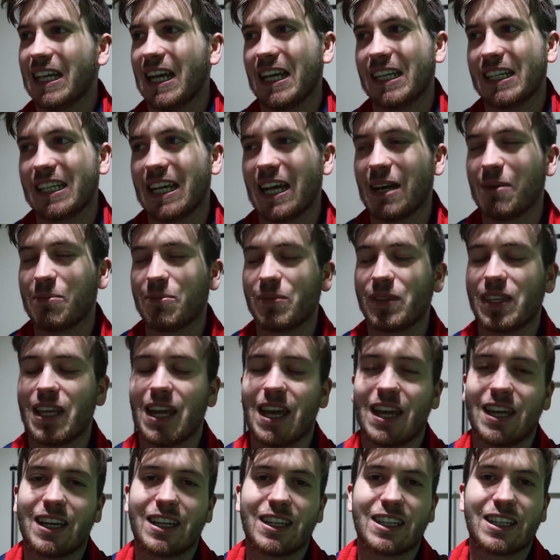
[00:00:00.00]
And uh,
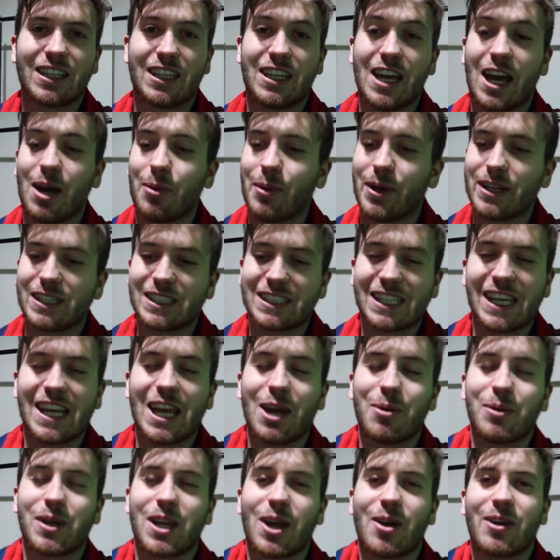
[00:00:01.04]
yeah, can't wait to see
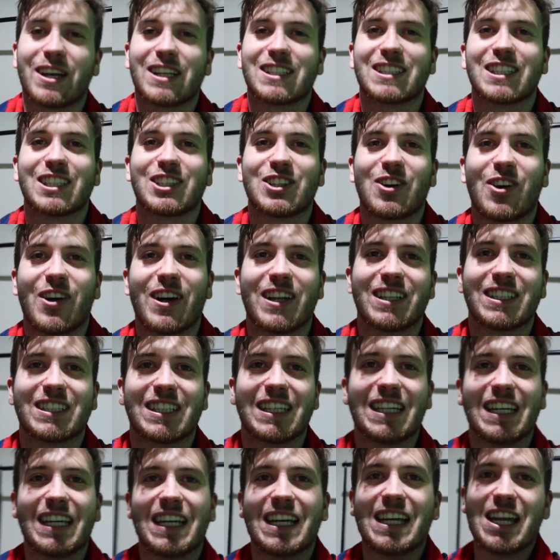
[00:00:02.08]
how we go against the
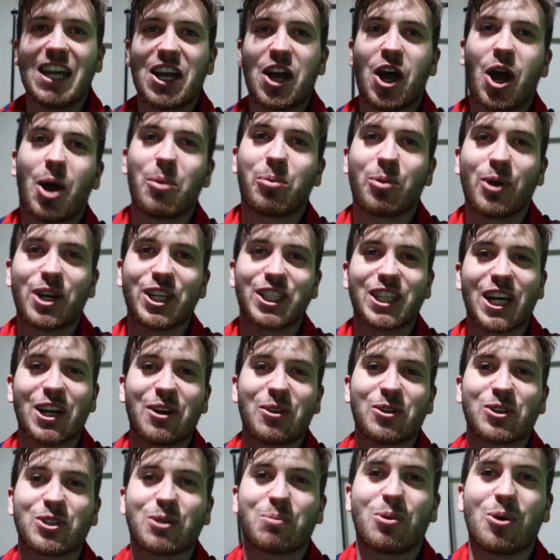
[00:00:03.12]
Giants. I
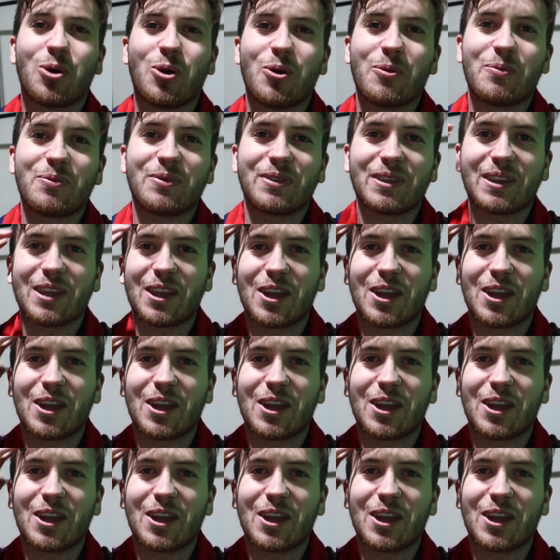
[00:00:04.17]
appreciate all the support.